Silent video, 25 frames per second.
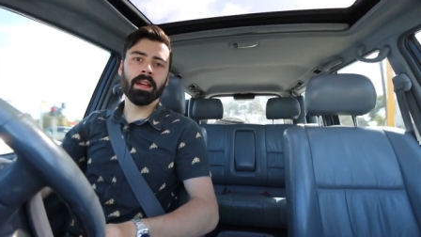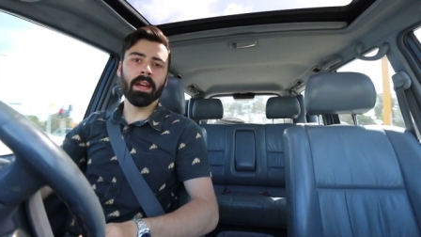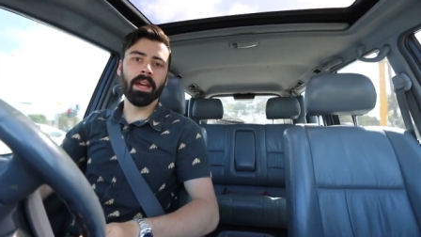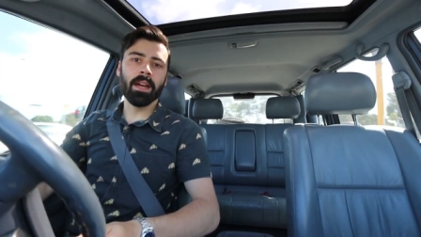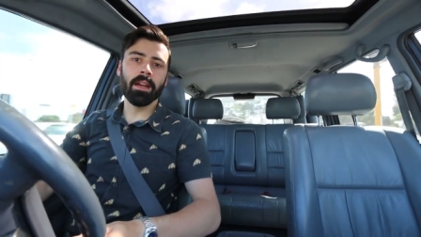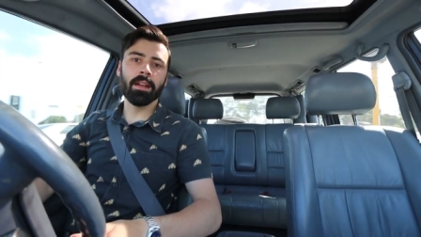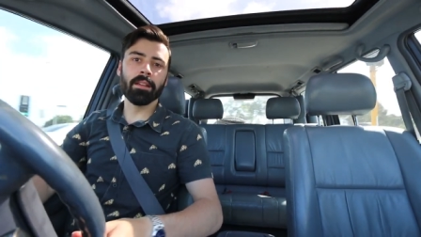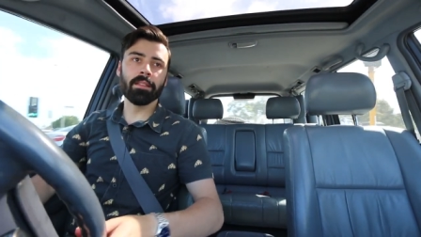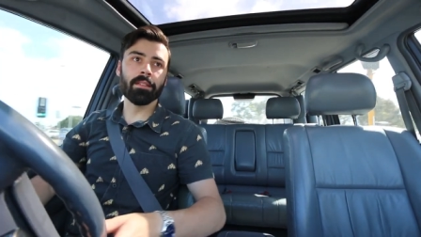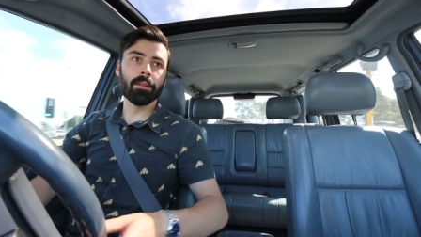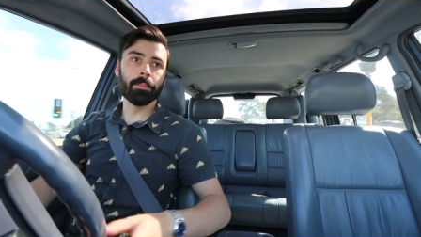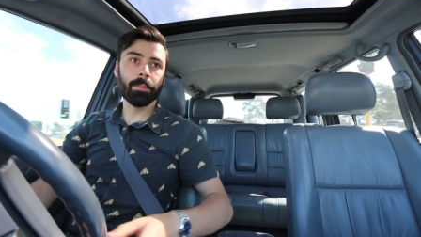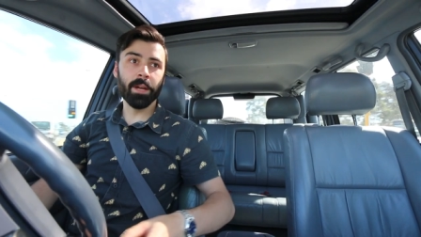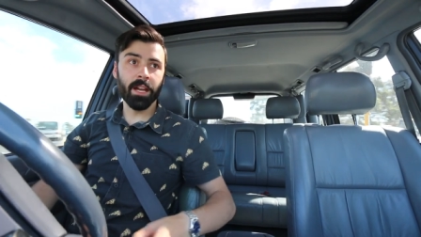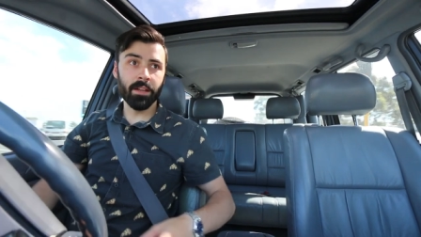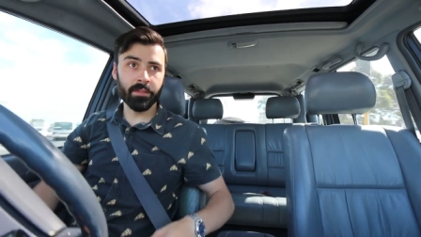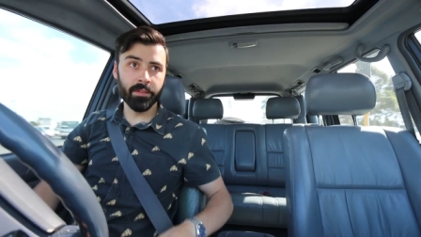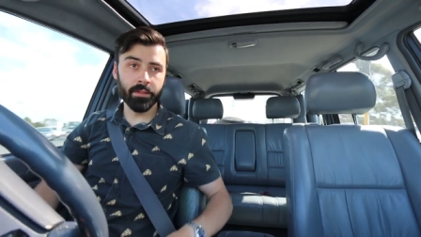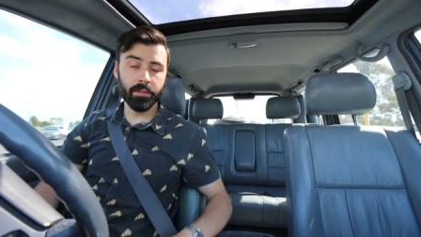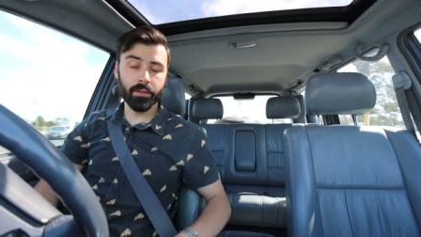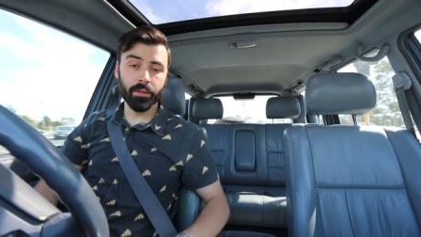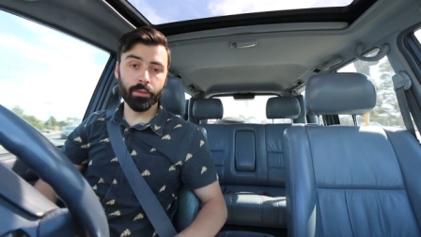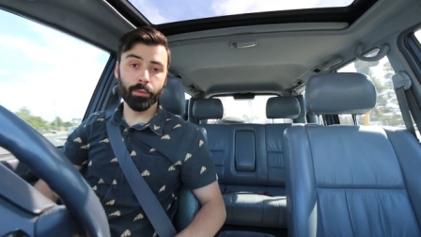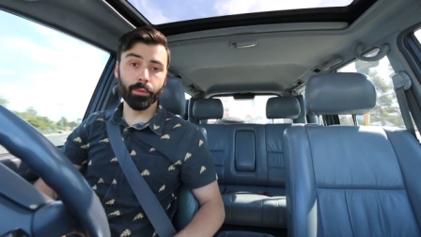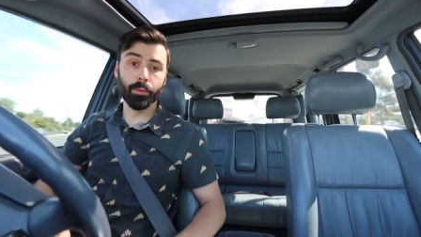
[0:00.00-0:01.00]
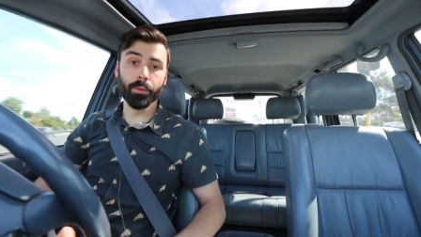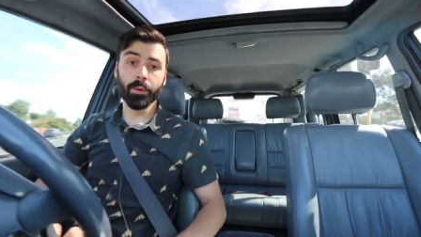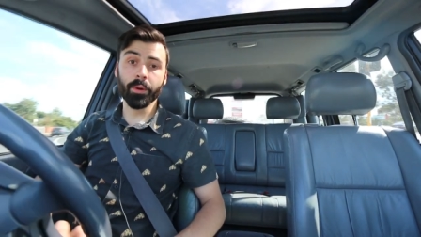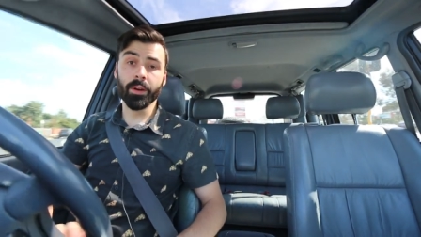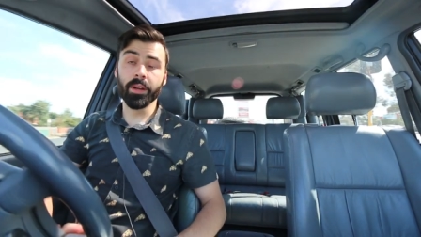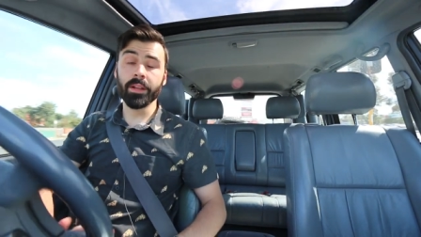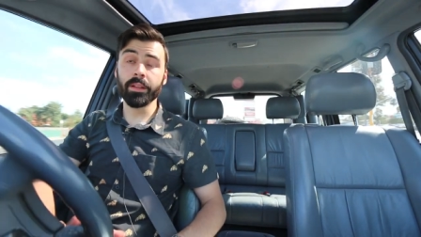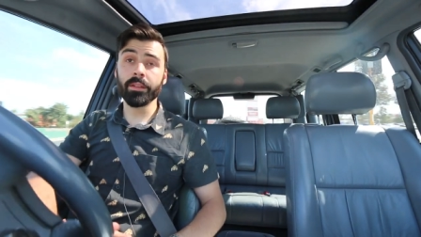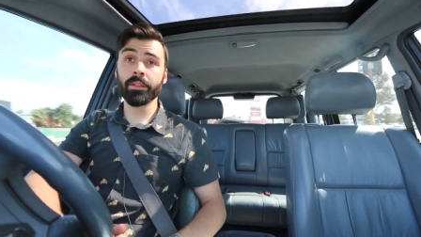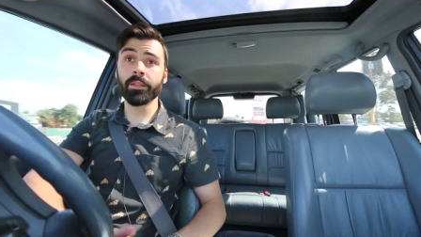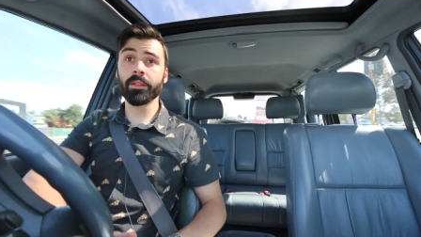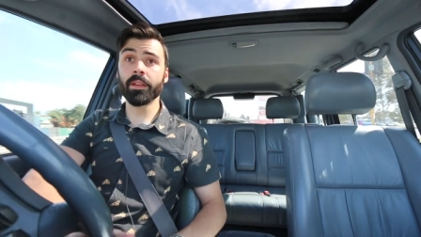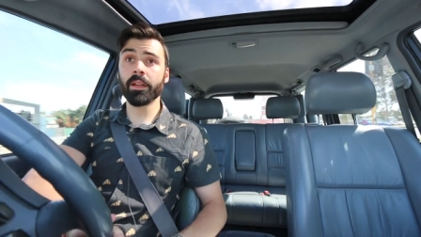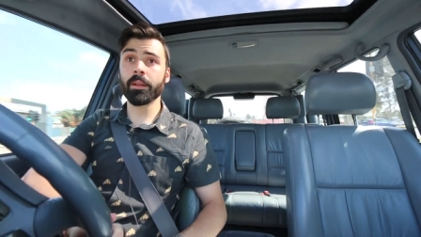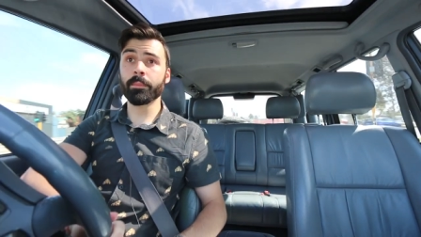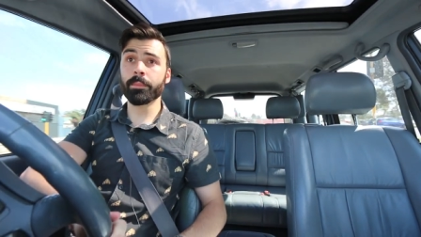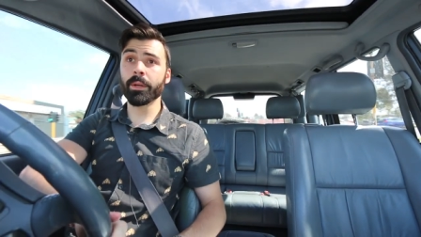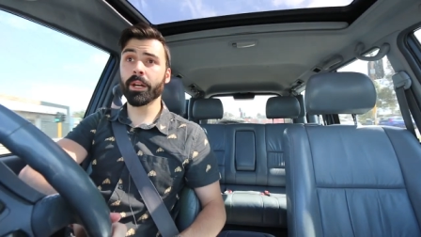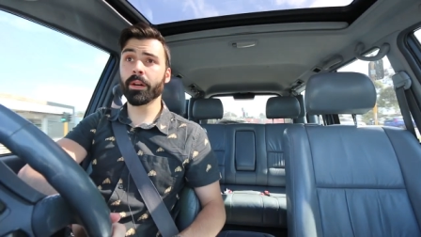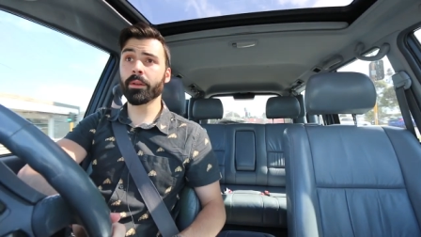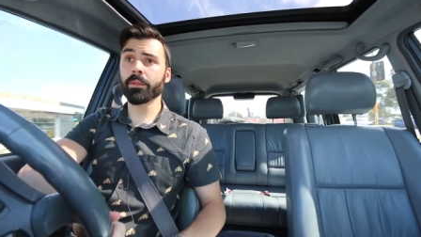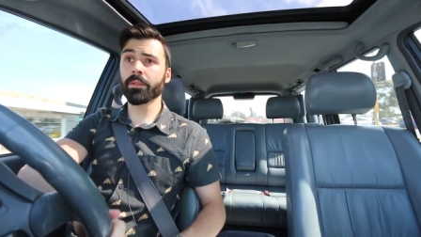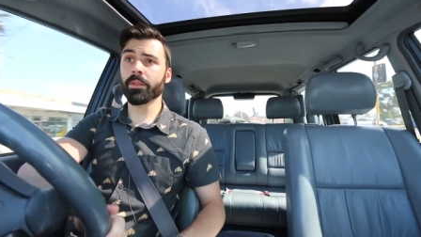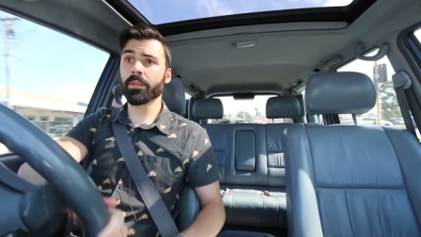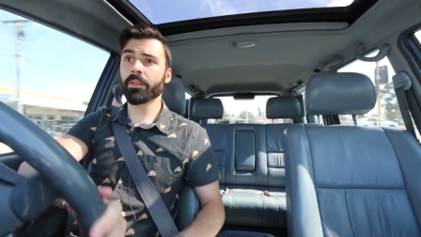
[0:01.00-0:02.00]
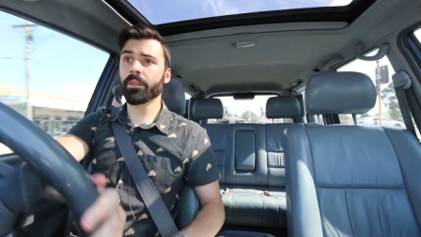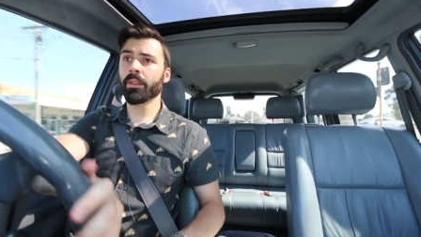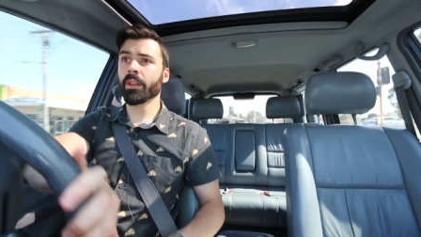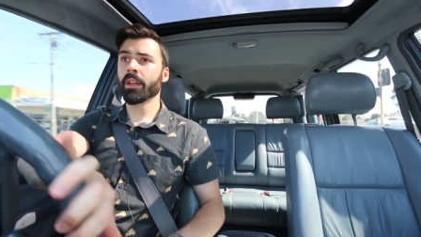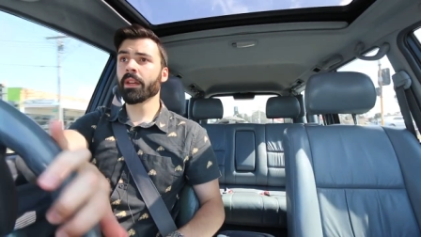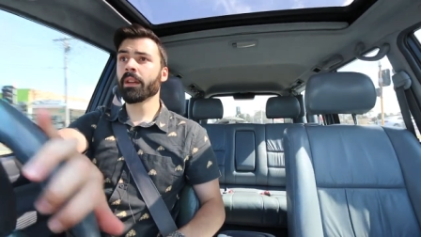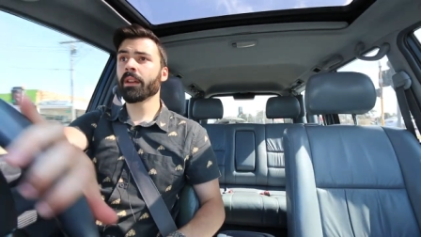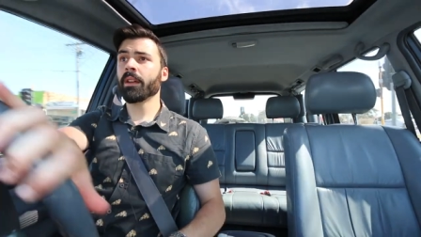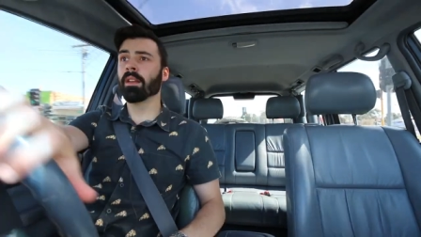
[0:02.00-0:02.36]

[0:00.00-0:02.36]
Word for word: and the passengers were wearing seatbelts,